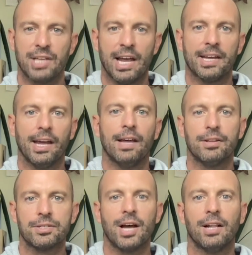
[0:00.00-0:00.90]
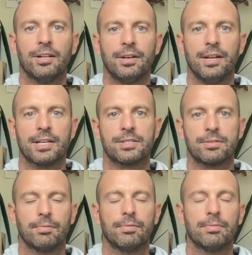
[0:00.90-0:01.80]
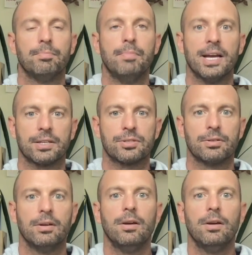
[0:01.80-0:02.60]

aka the Silent Nicks mix,